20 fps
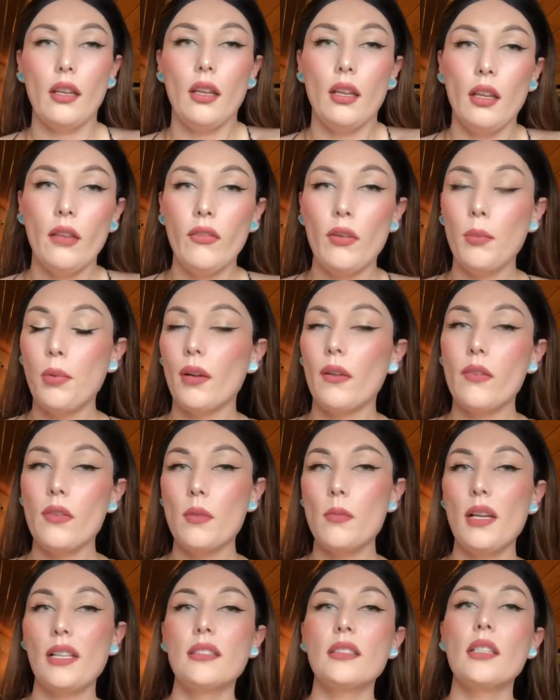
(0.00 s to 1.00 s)
If a perfume
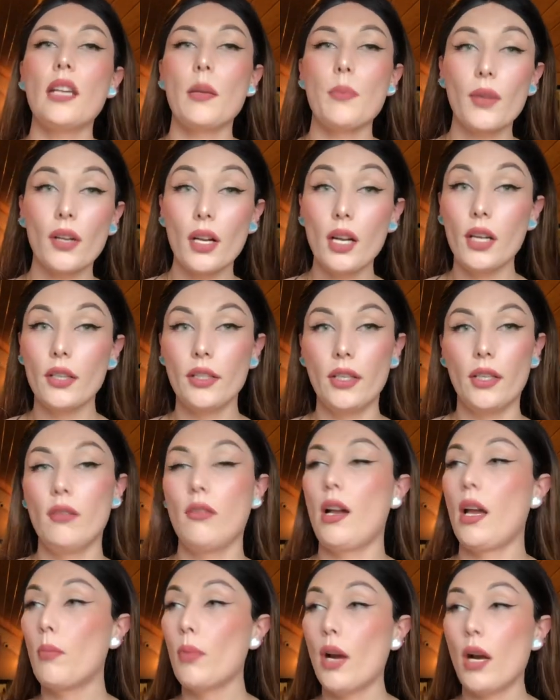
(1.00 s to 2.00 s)
has an apricot note,
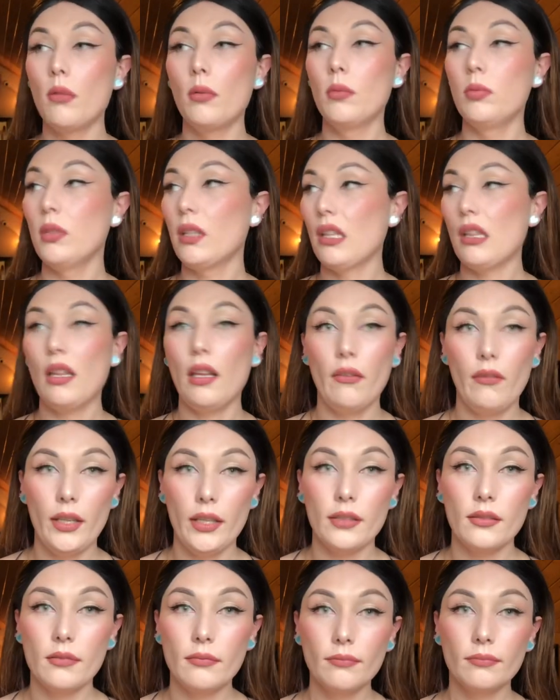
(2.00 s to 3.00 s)
I probably love
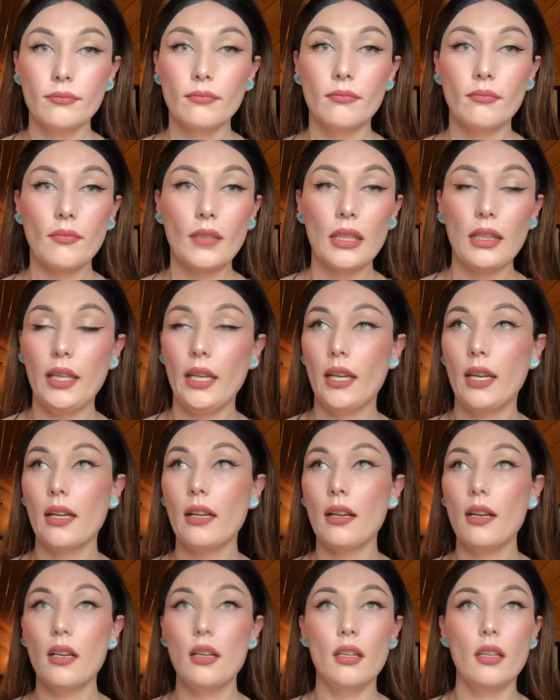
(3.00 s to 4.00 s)
it. Like
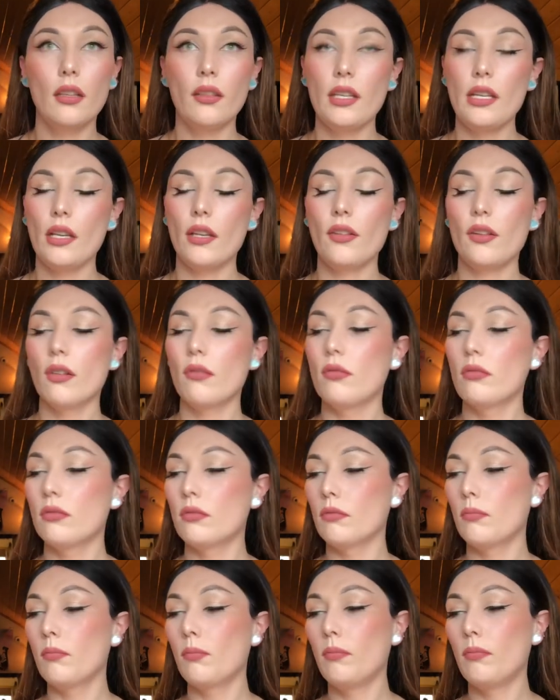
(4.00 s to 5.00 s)
the other
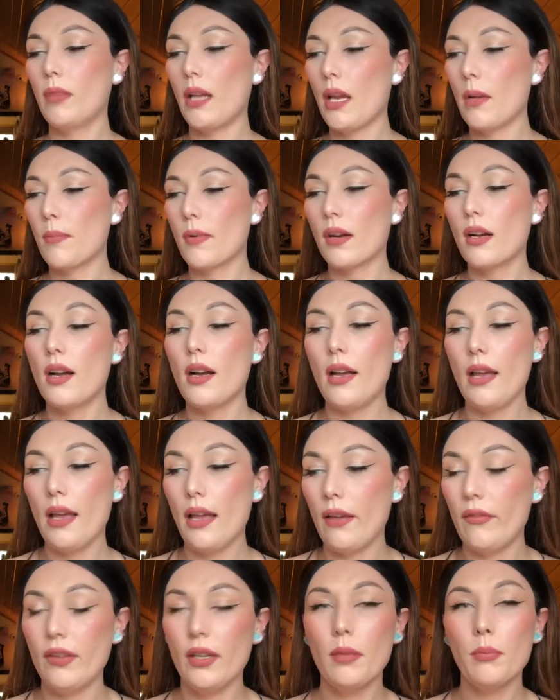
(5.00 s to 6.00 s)
apricot
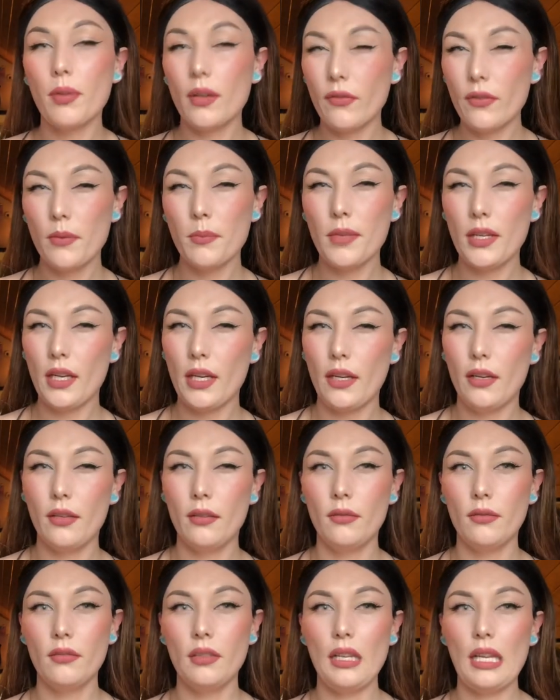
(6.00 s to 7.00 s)
heavy perfume that I
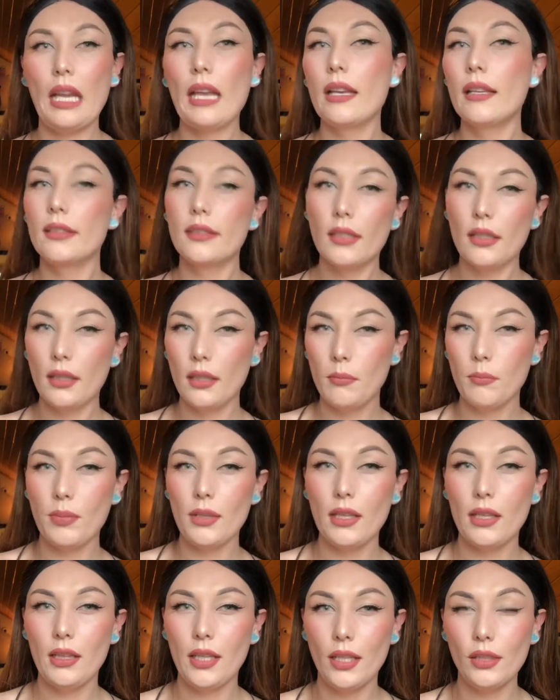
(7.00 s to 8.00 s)
own is
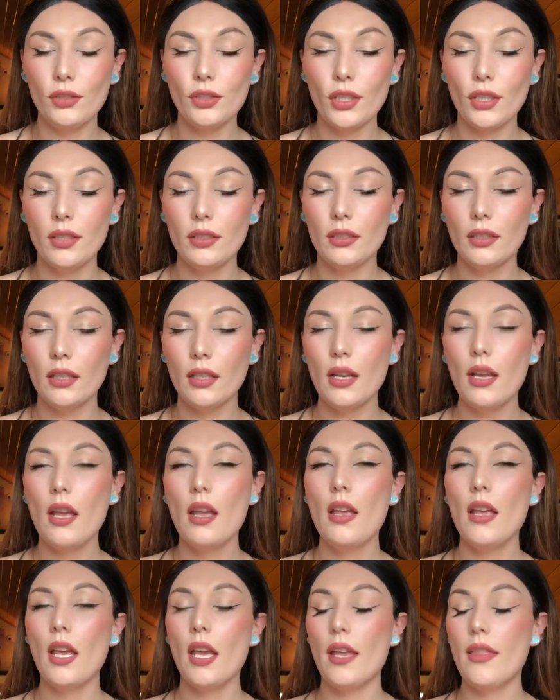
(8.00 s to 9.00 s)
Olympia Legend,
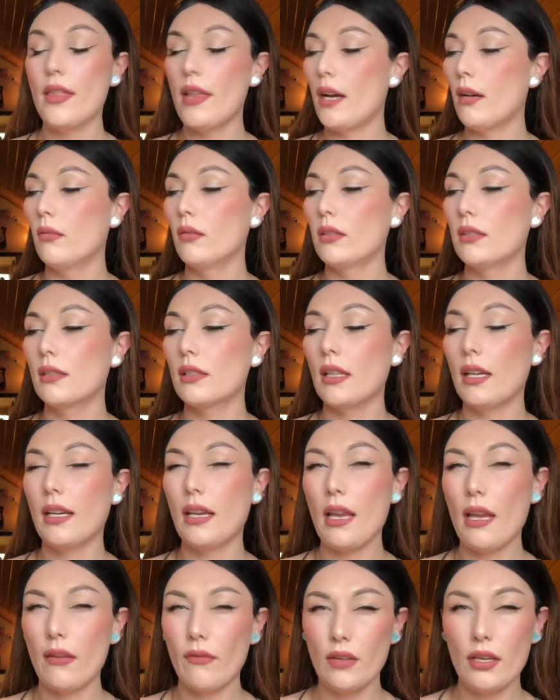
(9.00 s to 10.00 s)
and that one's like
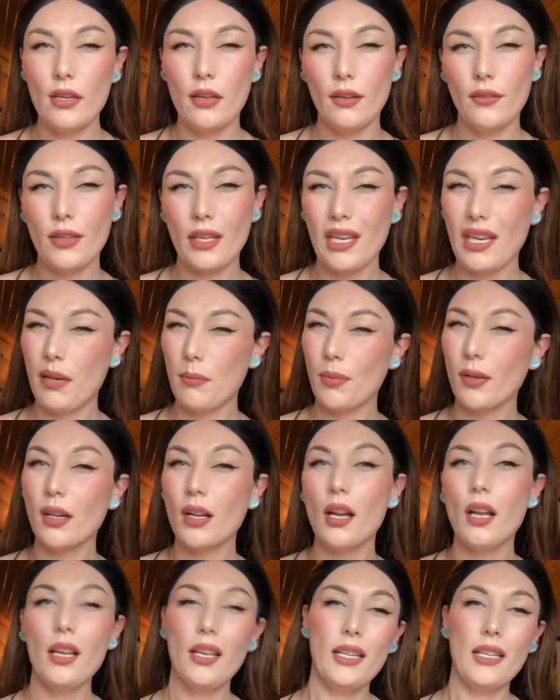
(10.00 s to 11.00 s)
heavy on the
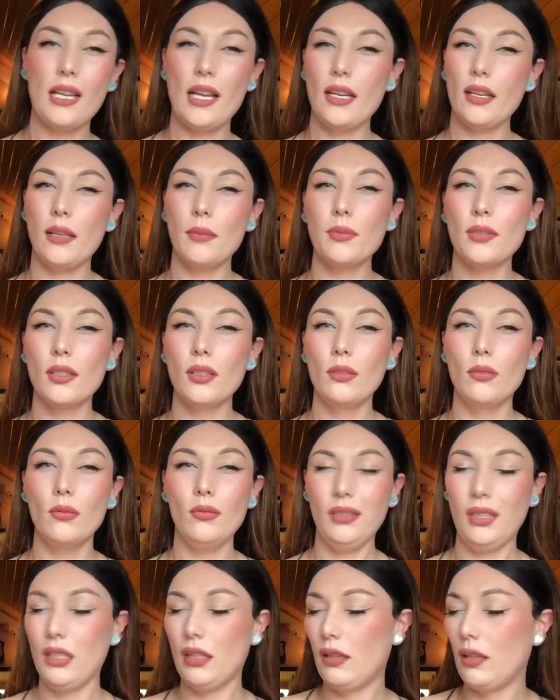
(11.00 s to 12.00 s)
apricot, and I
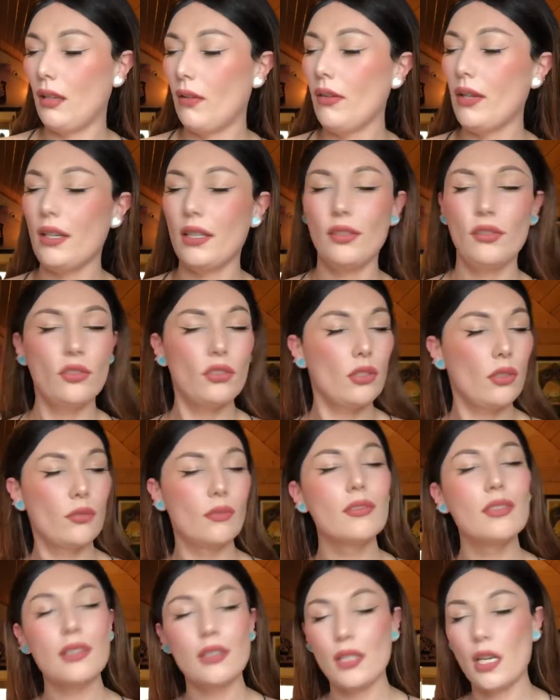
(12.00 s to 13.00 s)
absolutely love it. It's so
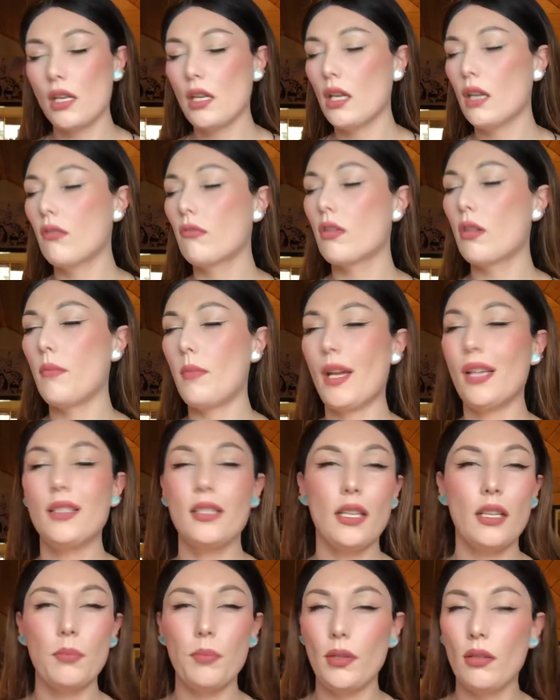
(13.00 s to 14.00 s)
stunning,
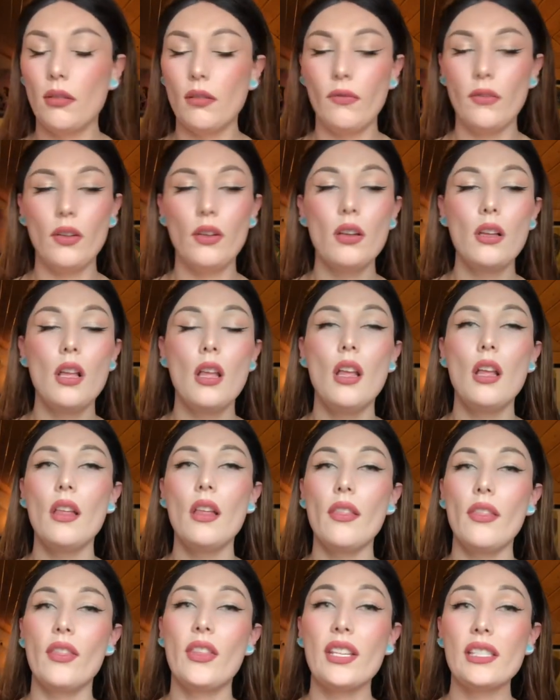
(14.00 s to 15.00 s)
romantic, beautiful.
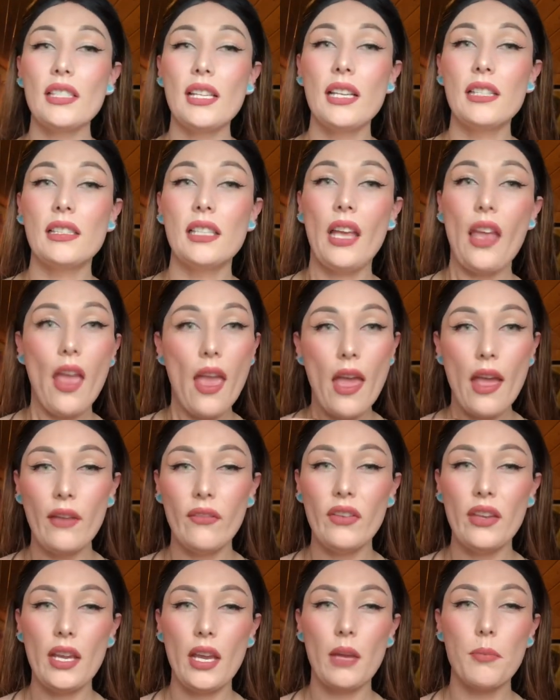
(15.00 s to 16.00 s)
This has a
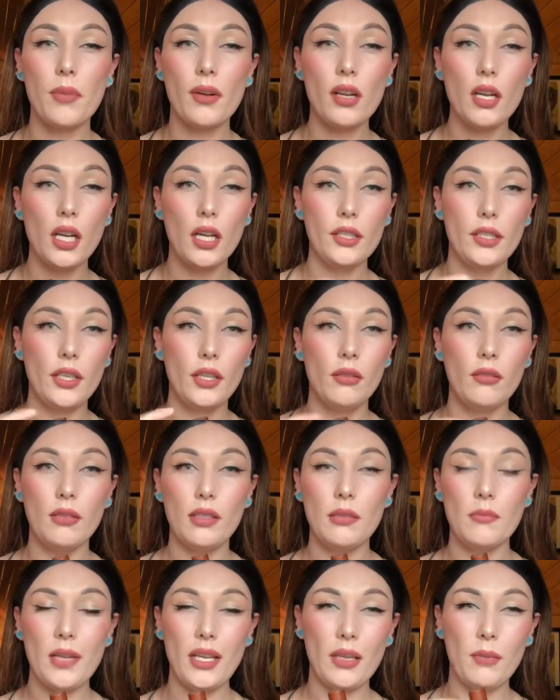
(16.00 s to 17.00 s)
heavy apricot note
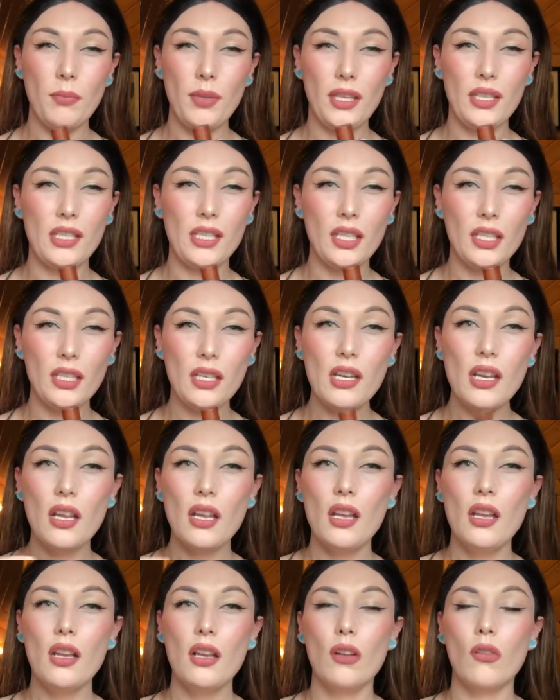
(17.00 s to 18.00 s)
in my opinion,
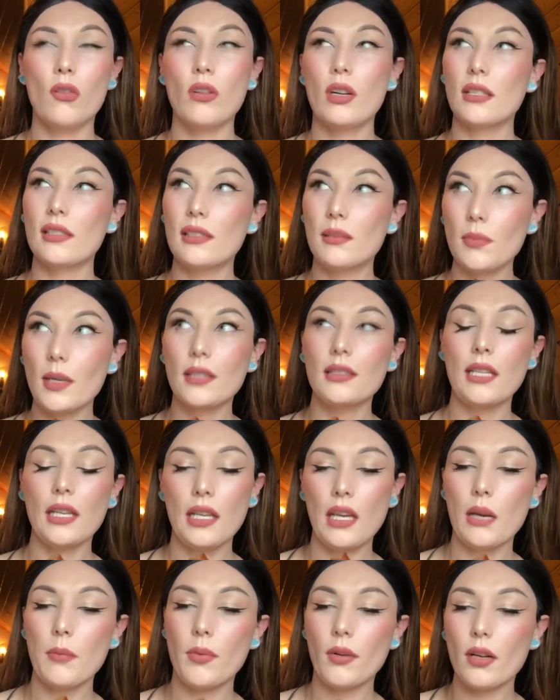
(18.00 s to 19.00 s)
or it smells like
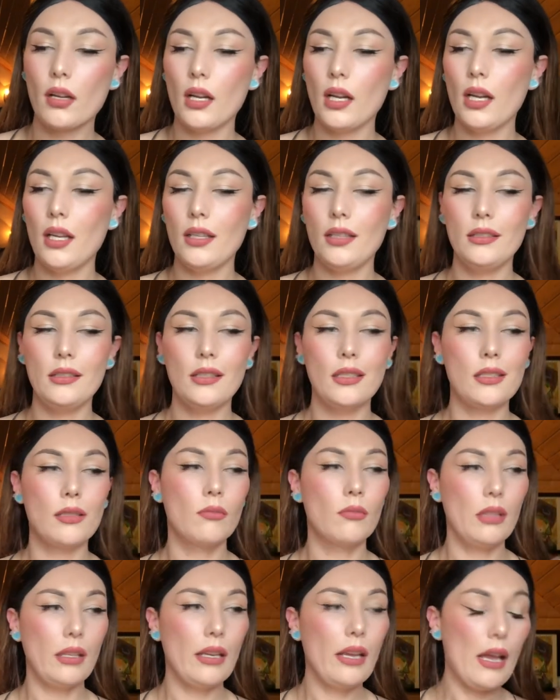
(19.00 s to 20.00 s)
apricot. It doesn't
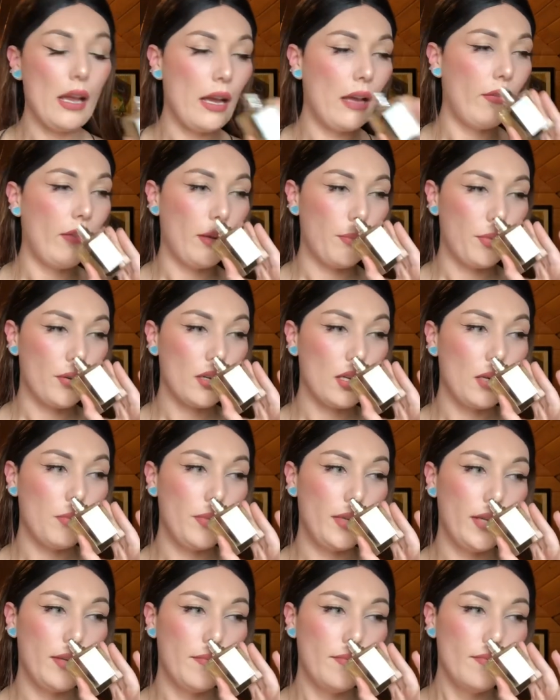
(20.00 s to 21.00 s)
really have apricot,
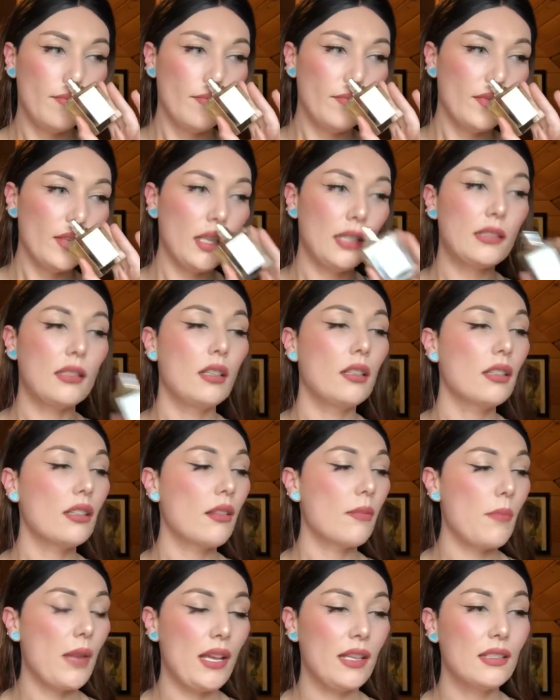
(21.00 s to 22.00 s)
but it's
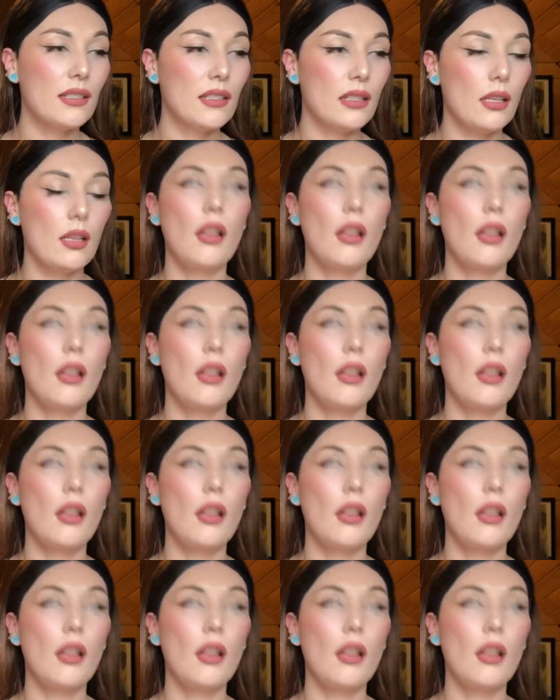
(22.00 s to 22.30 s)
osmanthus.